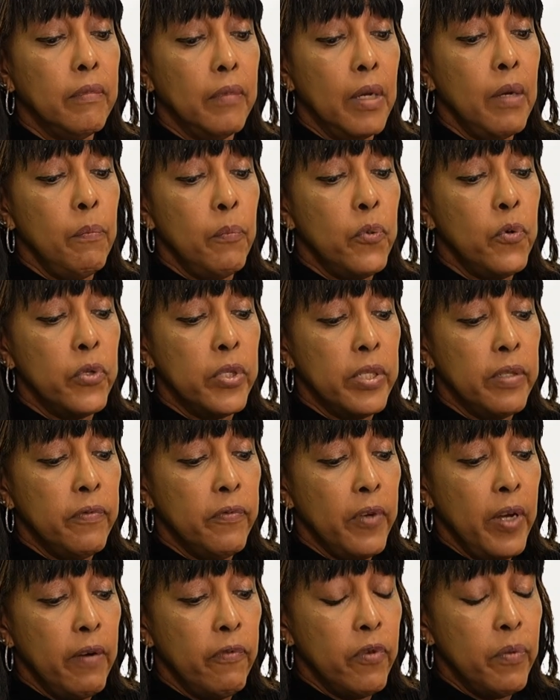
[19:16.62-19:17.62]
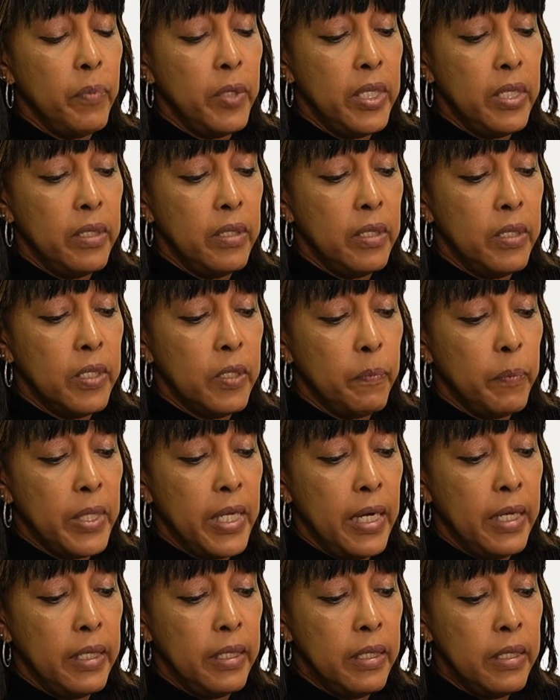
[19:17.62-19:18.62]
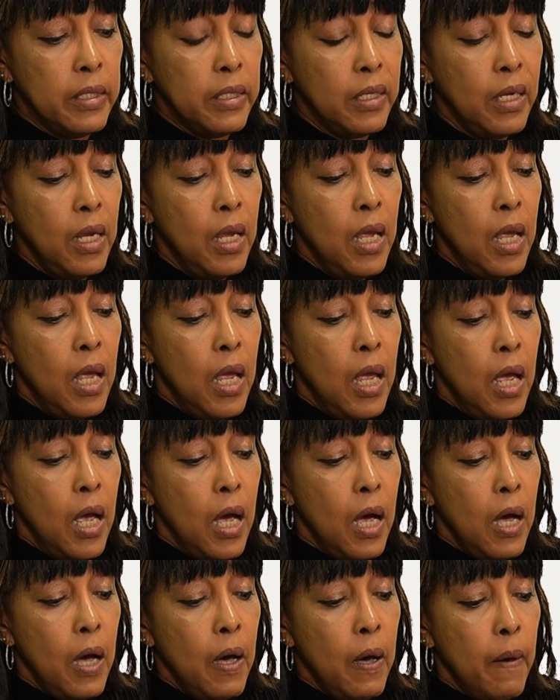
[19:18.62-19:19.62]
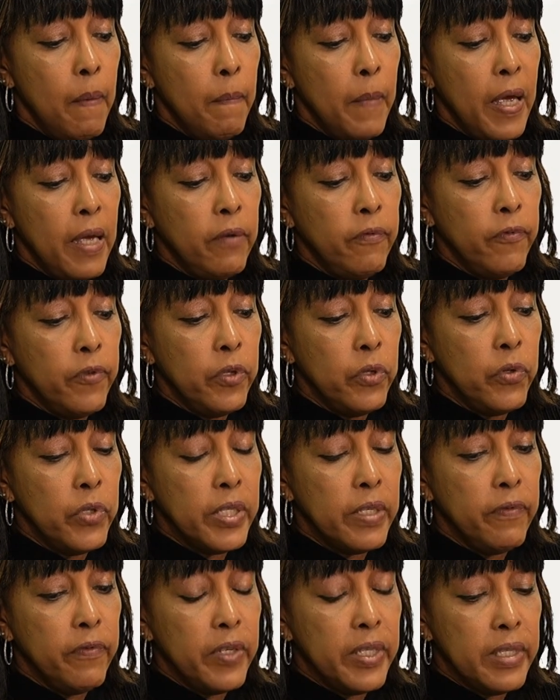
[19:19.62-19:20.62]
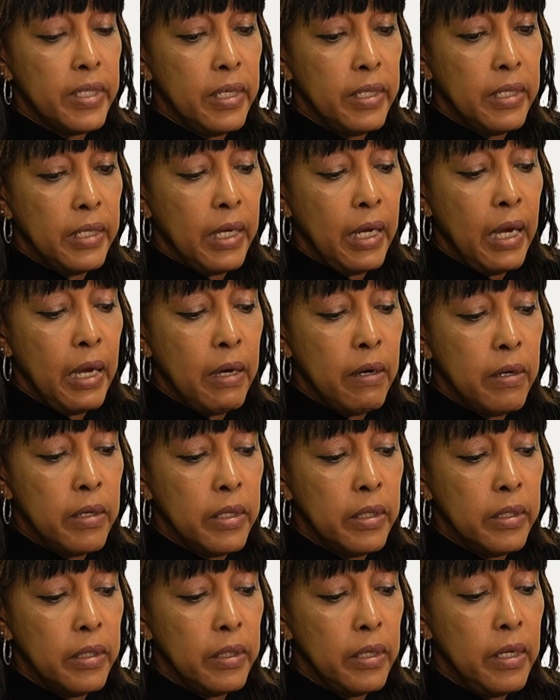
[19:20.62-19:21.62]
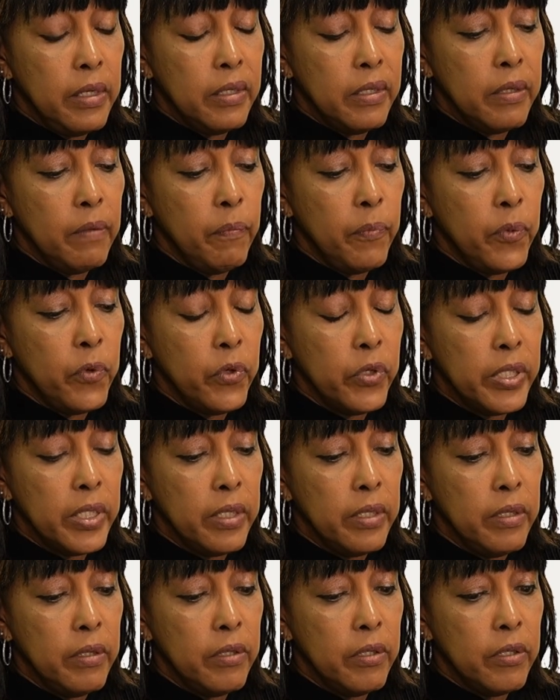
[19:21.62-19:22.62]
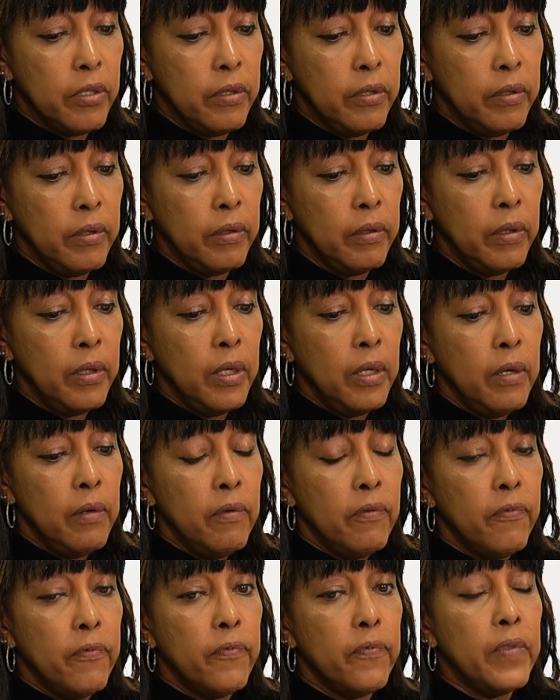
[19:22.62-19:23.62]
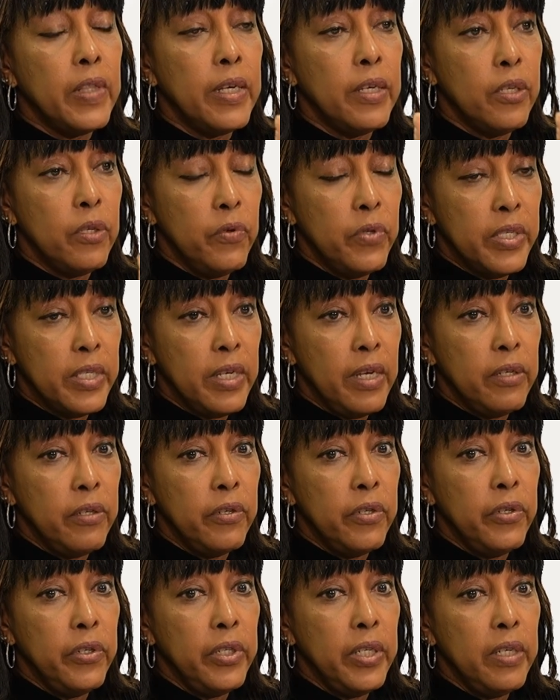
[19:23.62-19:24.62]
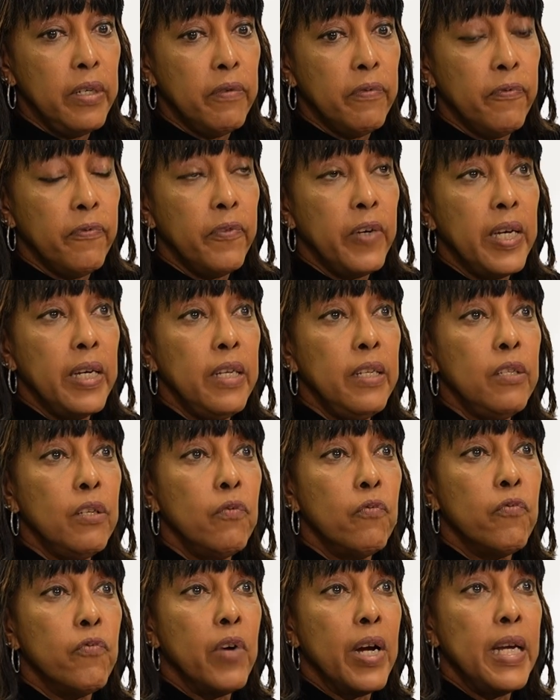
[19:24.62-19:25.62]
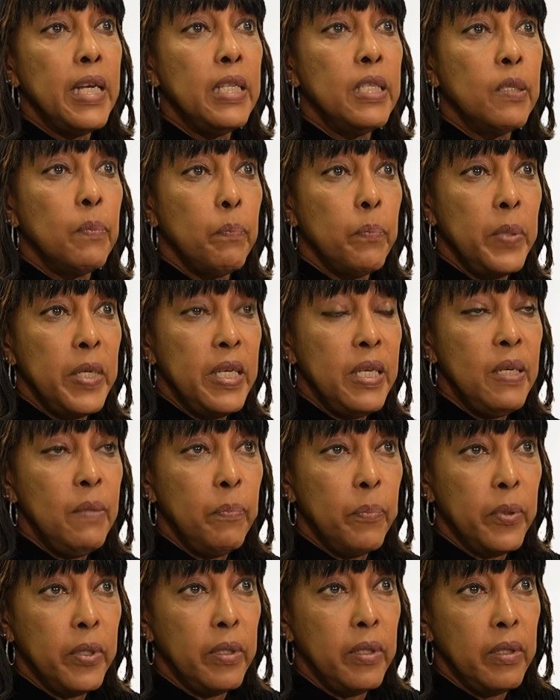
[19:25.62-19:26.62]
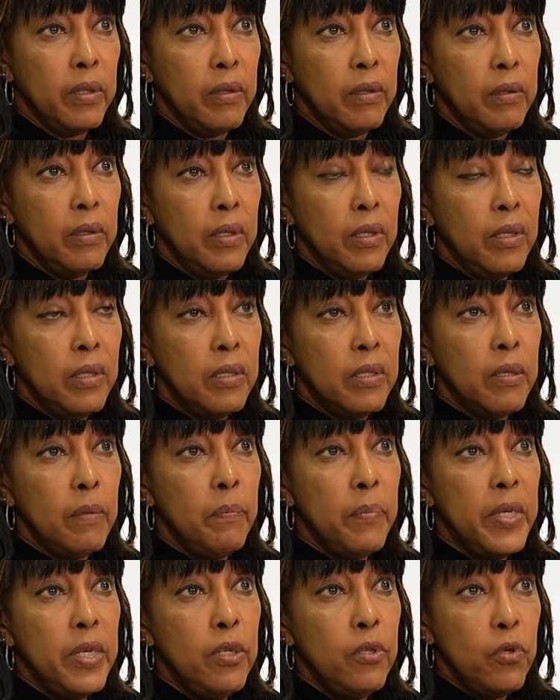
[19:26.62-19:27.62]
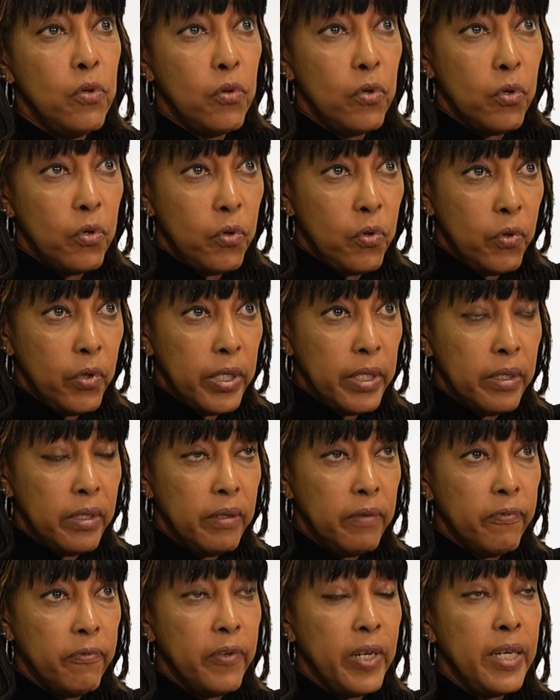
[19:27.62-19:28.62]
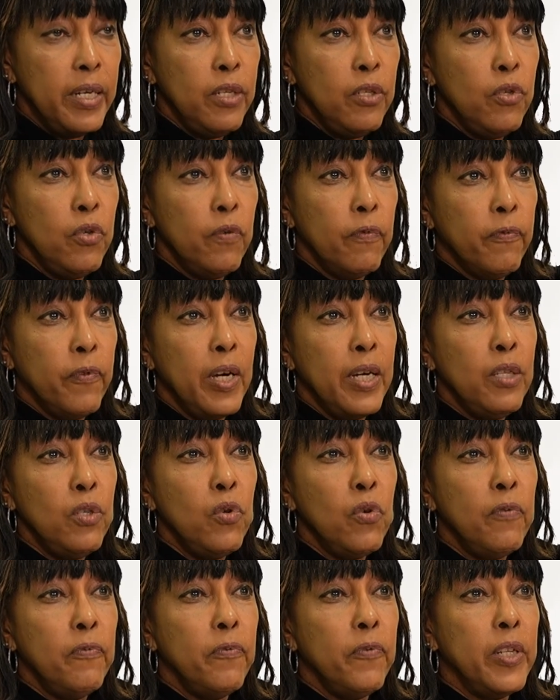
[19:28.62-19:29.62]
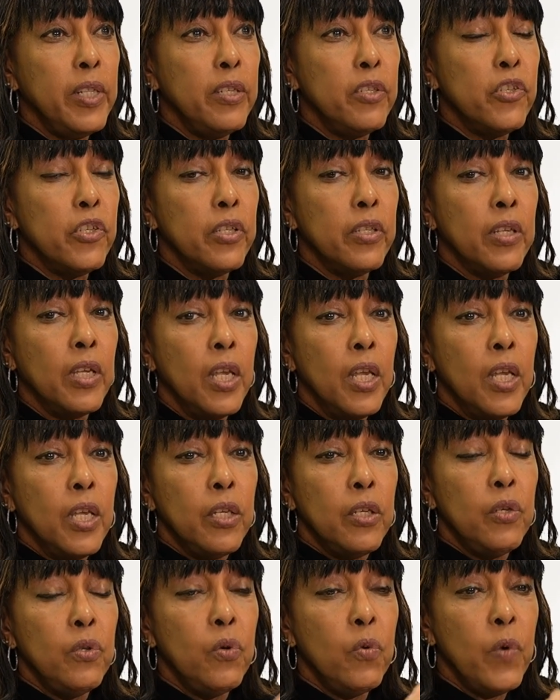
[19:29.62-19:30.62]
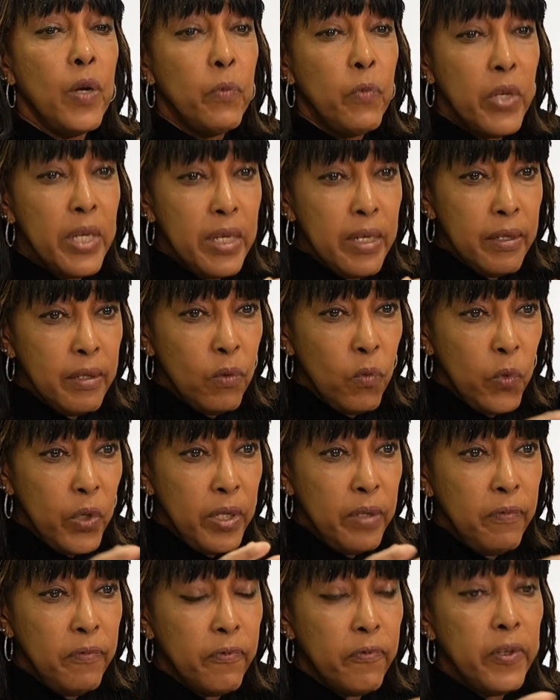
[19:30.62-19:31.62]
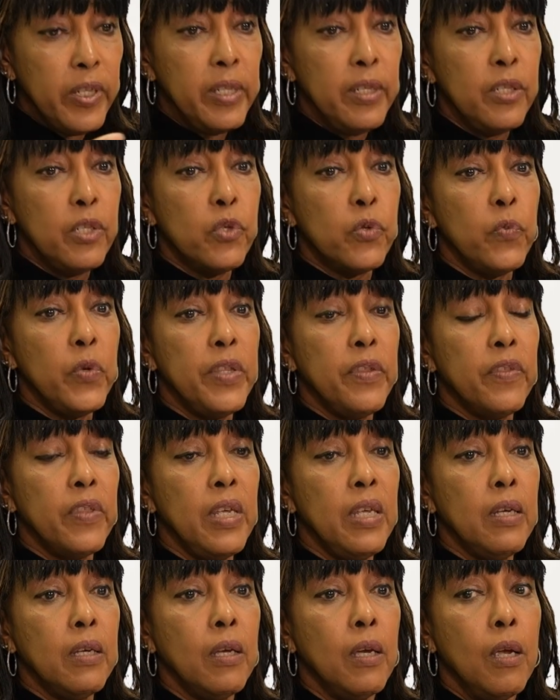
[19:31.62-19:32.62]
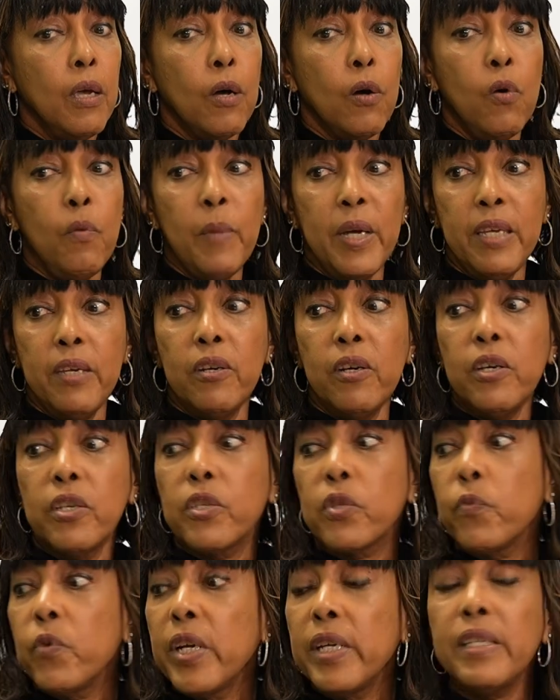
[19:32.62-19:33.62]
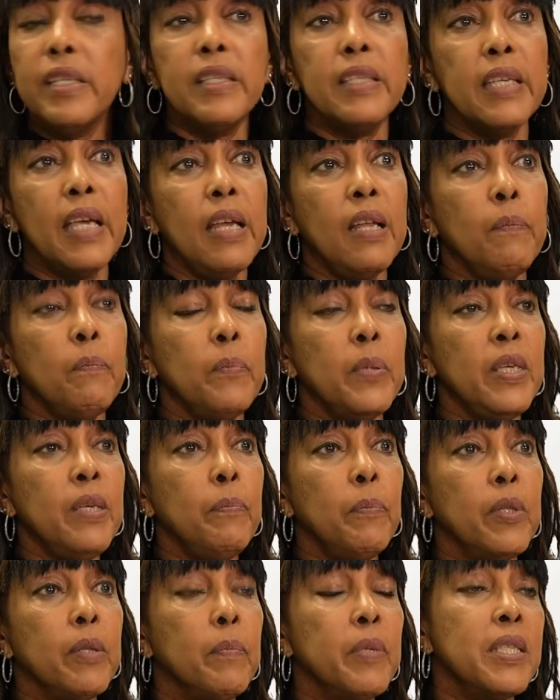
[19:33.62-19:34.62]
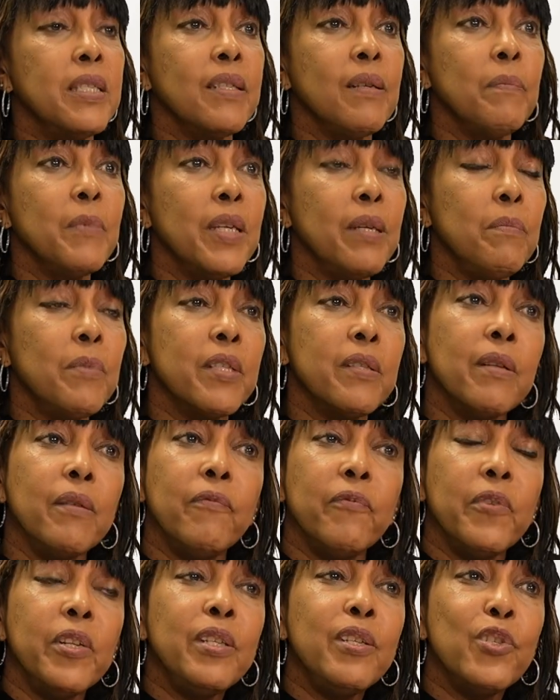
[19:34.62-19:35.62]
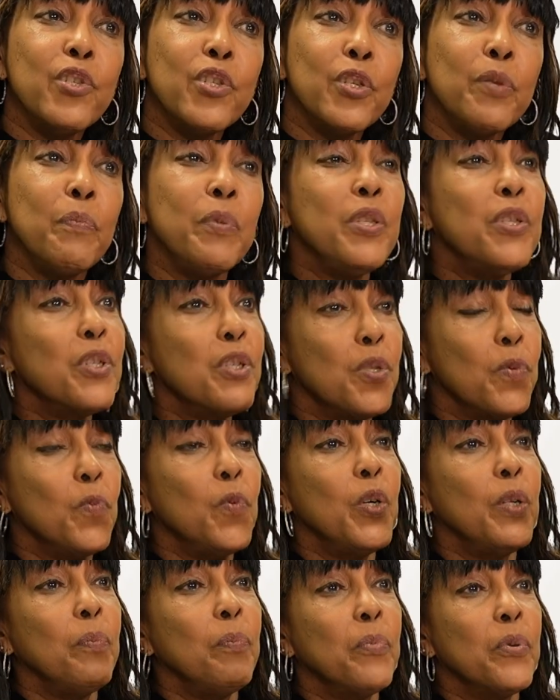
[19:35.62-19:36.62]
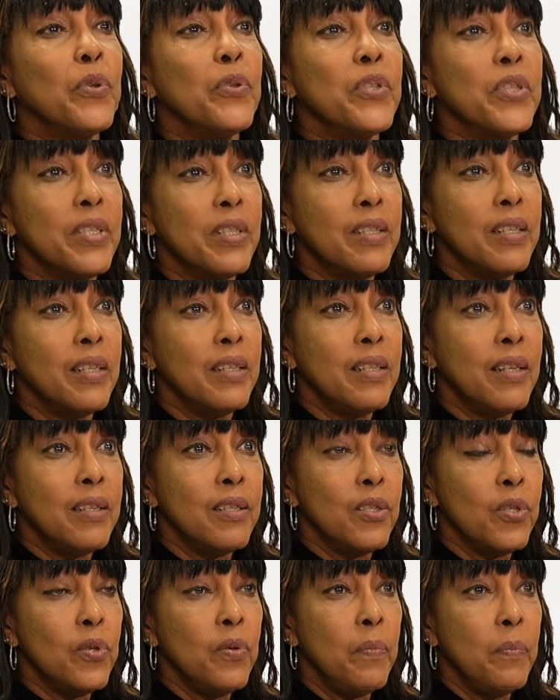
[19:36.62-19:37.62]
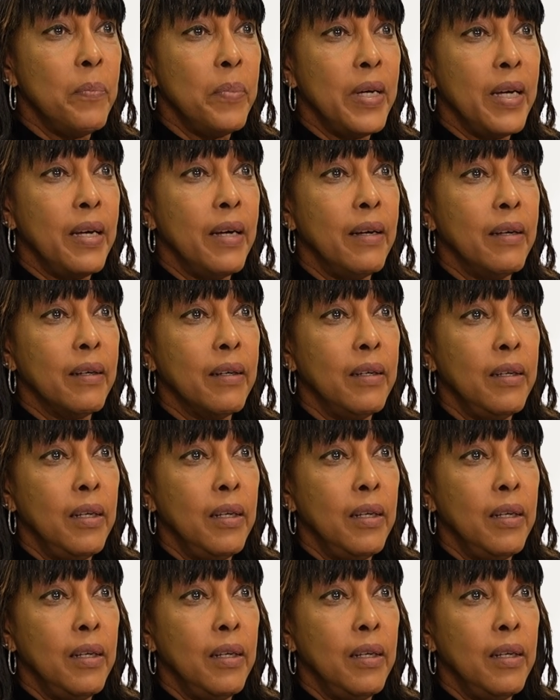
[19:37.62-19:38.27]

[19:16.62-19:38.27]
important for everybody on this planet. And for those of us that can't, it's important to, like you said earlier, find the right people to be in your corner. Find your village. And, when we hear the word village, we think, oh my gosh, we're the 10 people. But sometimes village could be just one person that has your back,